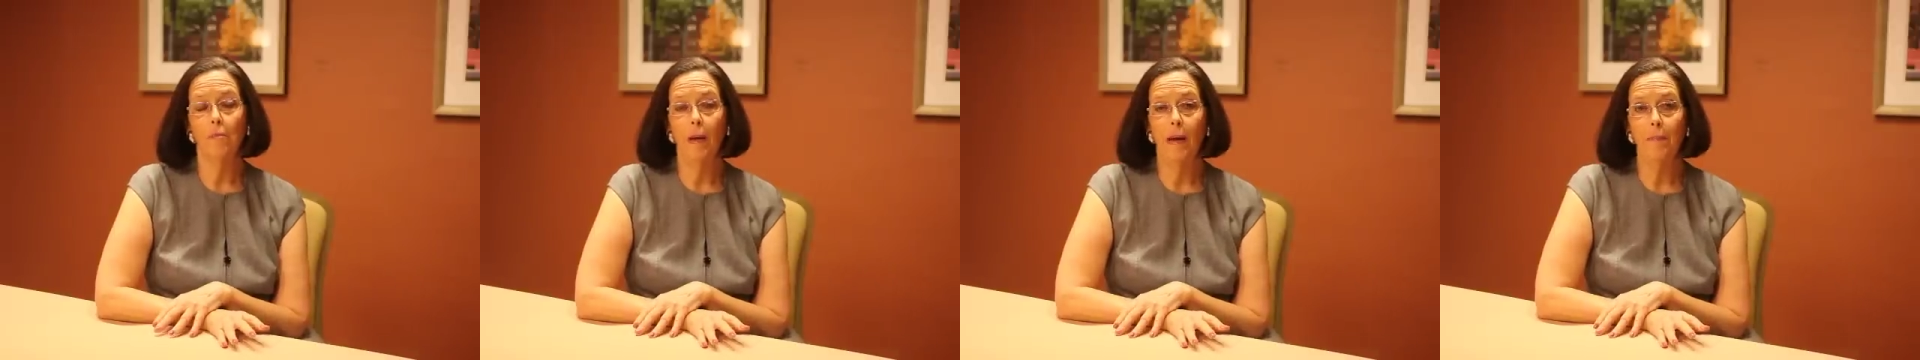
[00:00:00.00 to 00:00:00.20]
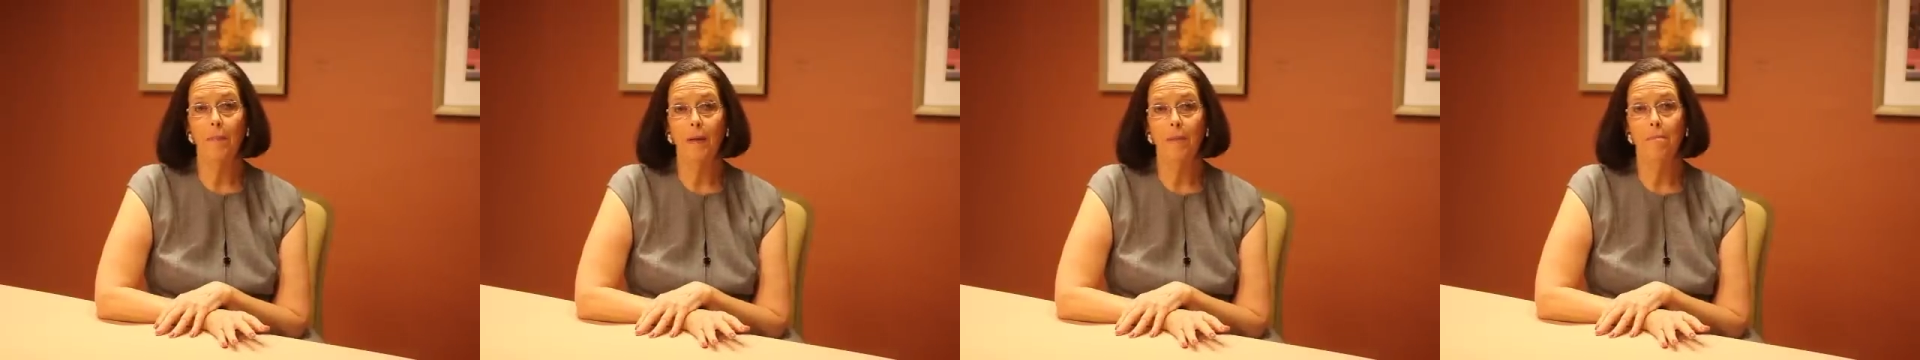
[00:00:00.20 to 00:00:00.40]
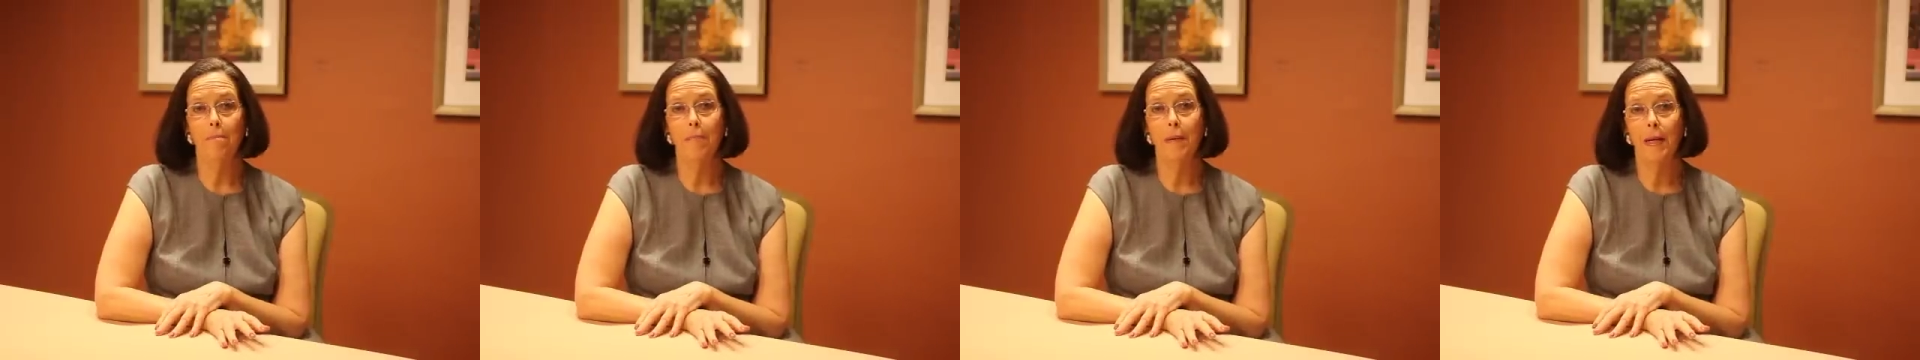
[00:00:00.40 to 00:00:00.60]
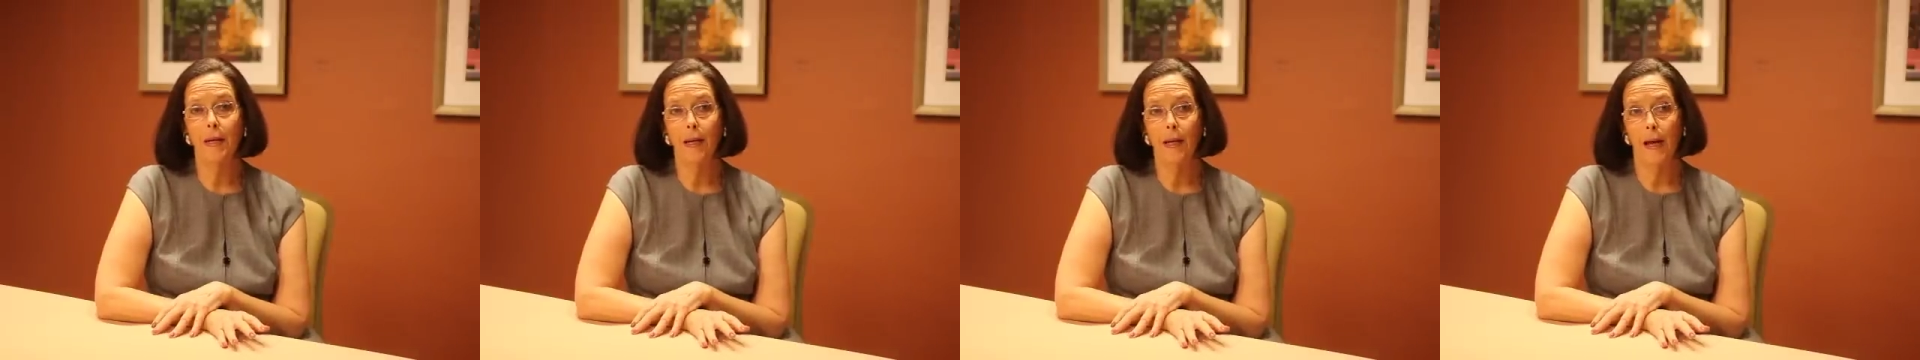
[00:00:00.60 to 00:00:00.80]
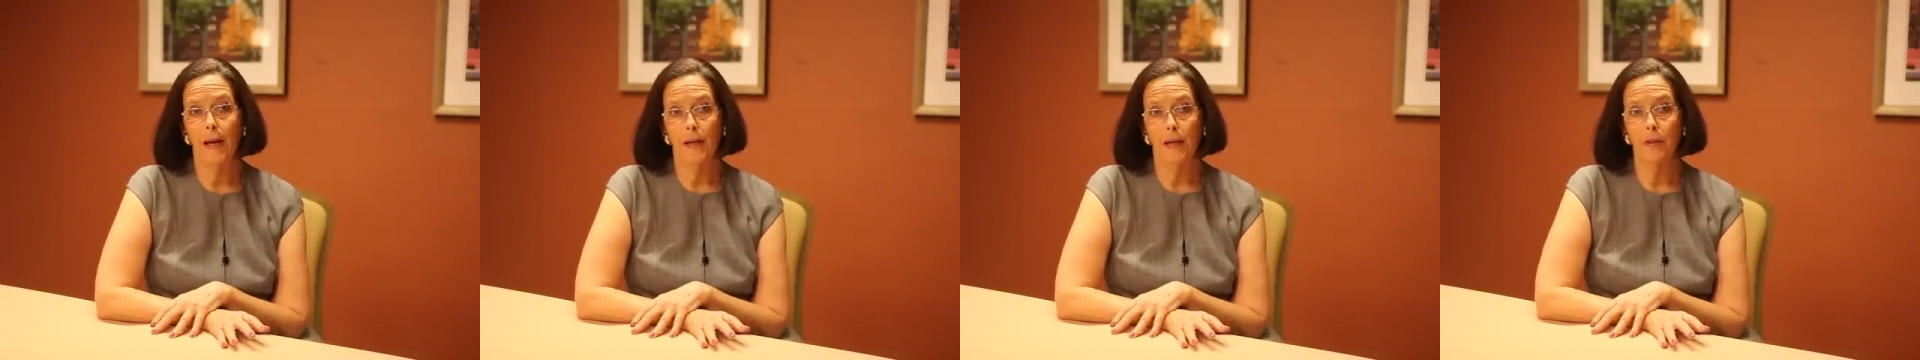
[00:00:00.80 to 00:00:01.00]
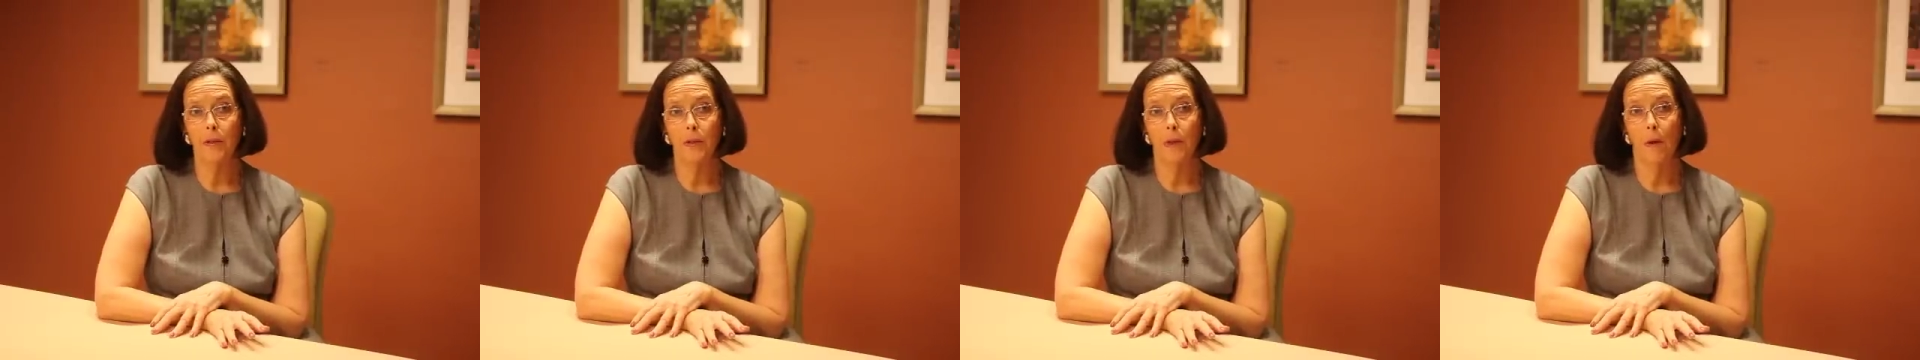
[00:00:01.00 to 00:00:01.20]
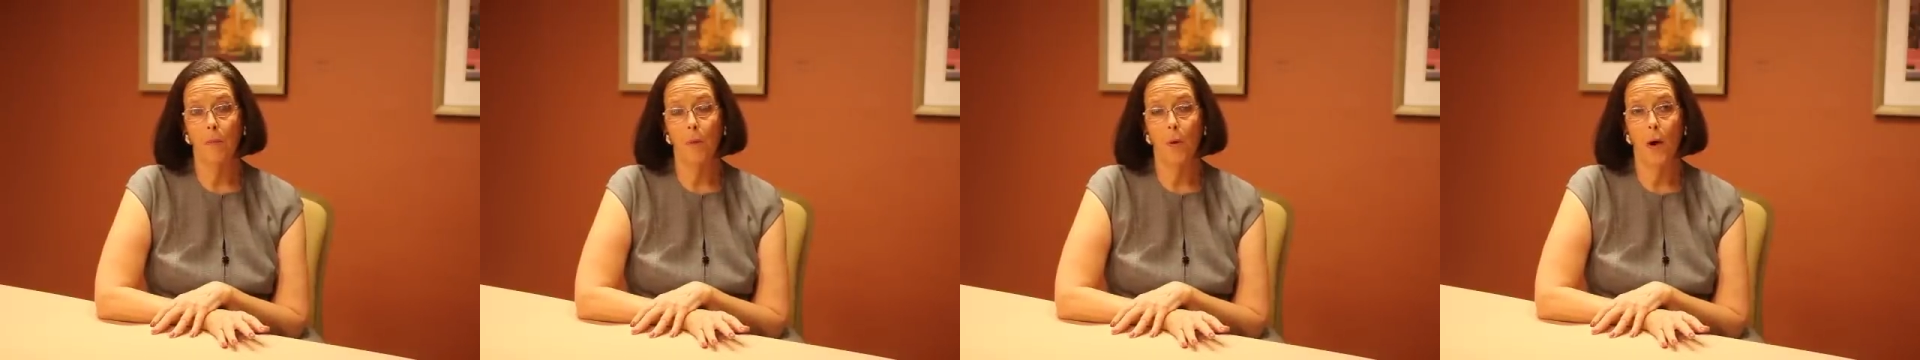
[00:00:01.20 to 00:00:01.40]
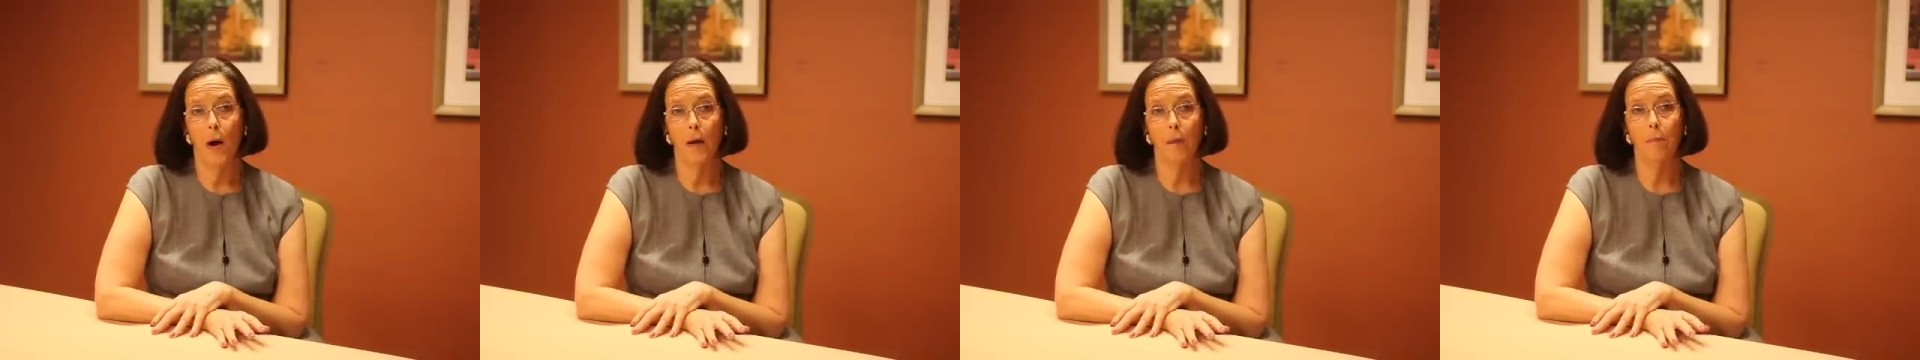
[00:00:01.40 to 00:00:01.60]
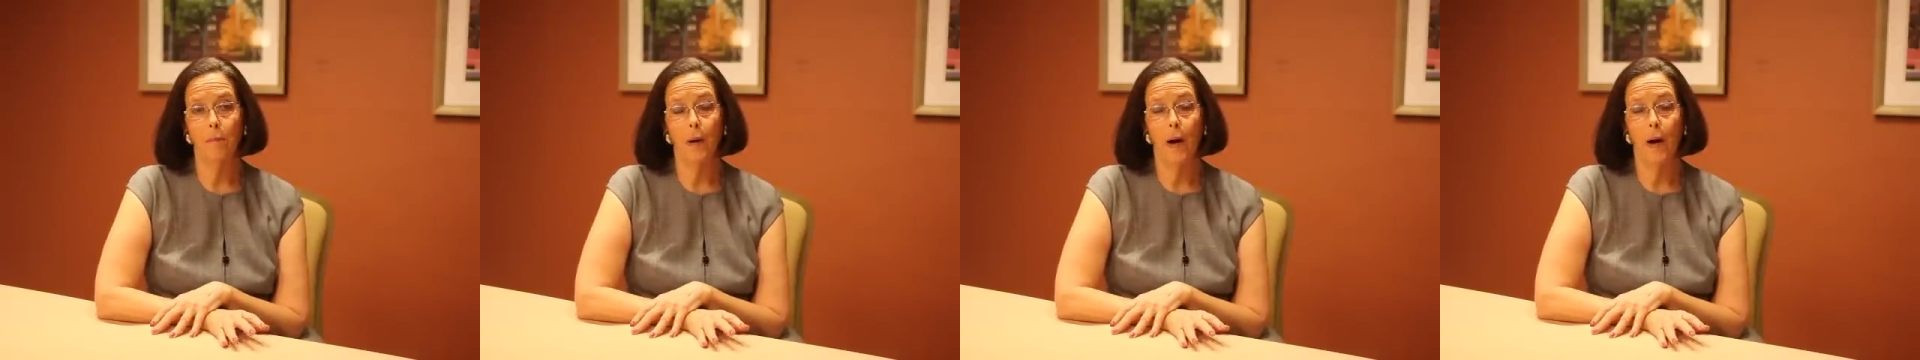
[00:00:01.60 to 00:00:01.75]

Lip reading: may be mitigated somewhat